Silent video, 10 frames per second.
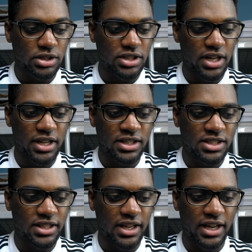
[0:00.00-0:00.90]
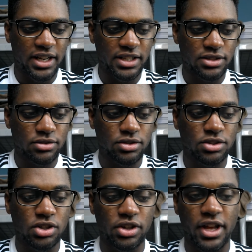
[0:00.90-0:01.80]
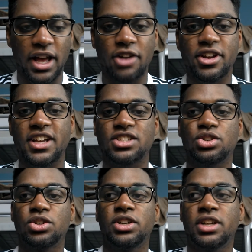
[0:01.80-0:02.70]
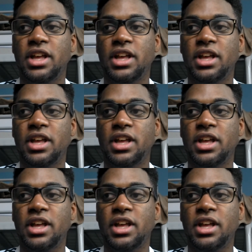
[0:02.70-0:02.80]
I did see the highlights. So yeah, Harry Kane scored.